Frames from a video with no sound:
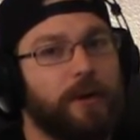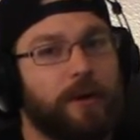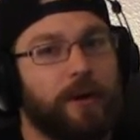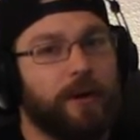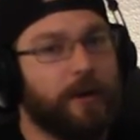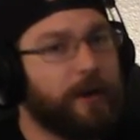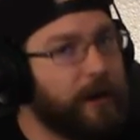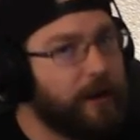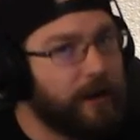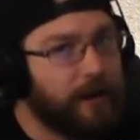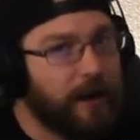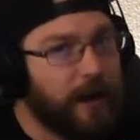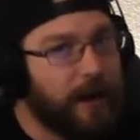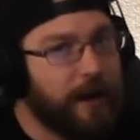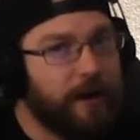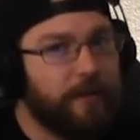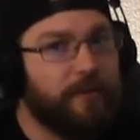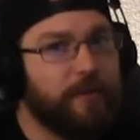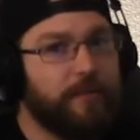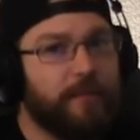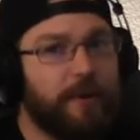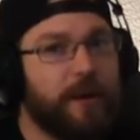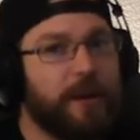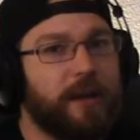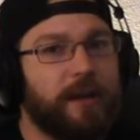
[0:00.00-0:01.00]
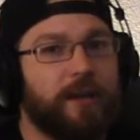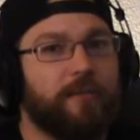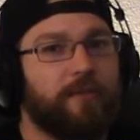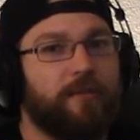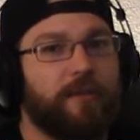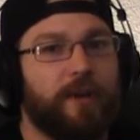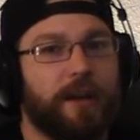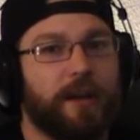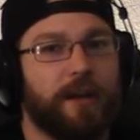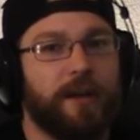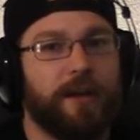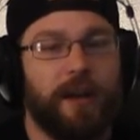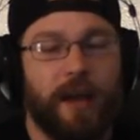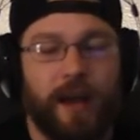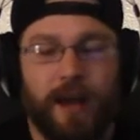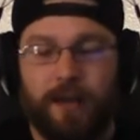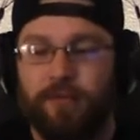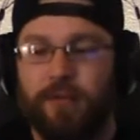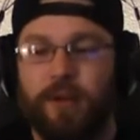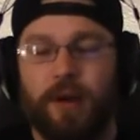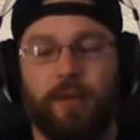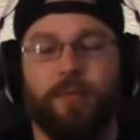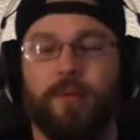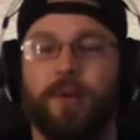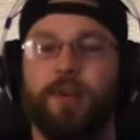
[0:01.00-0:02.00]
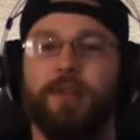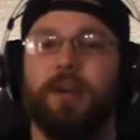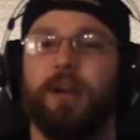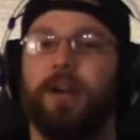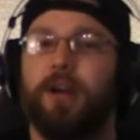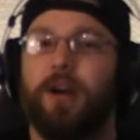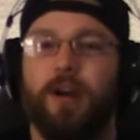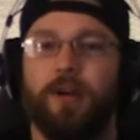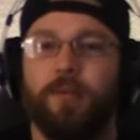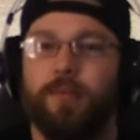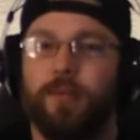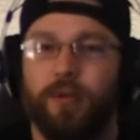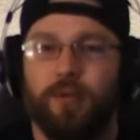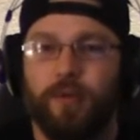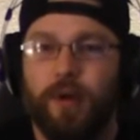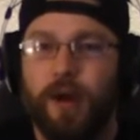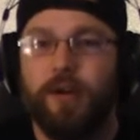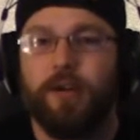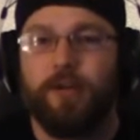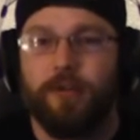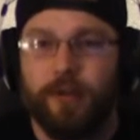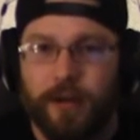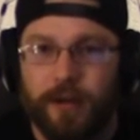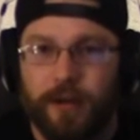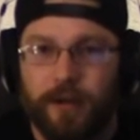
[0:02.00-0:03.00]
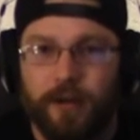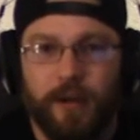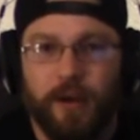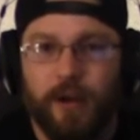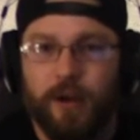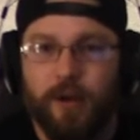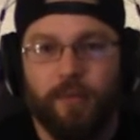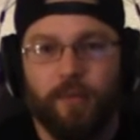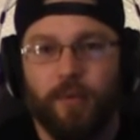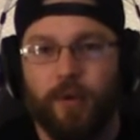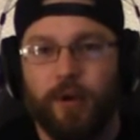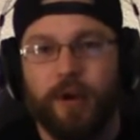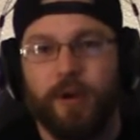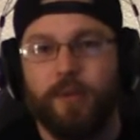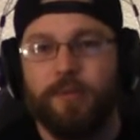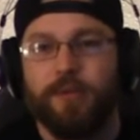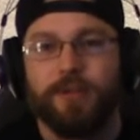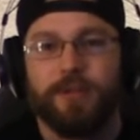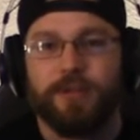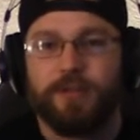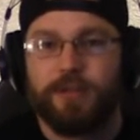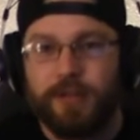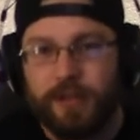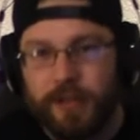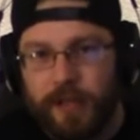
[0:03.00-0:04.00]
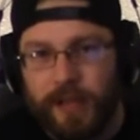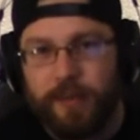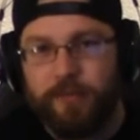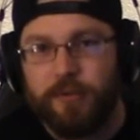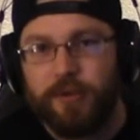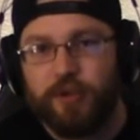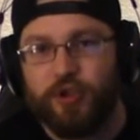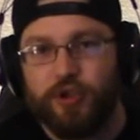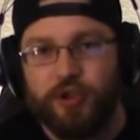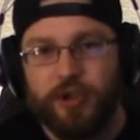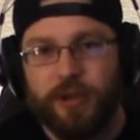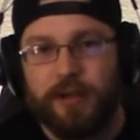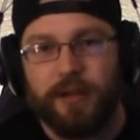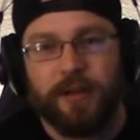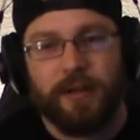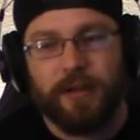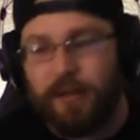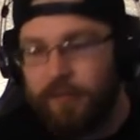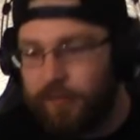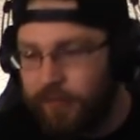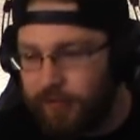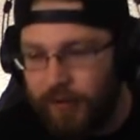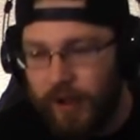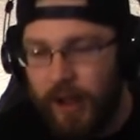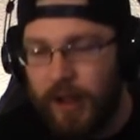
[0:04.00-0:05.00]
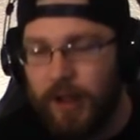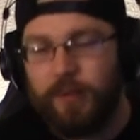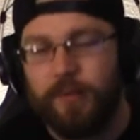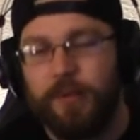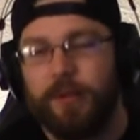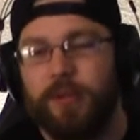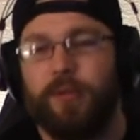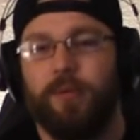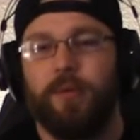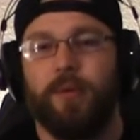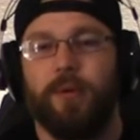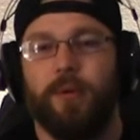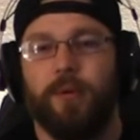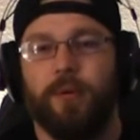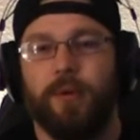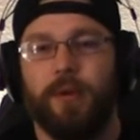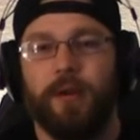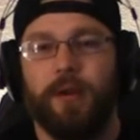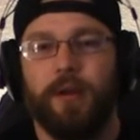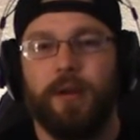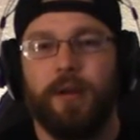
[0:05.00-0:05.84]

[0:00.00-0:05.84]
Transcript: Okay, not everybody can fucking have that run that Conor McGregor did, where he was claiming shit and then following through.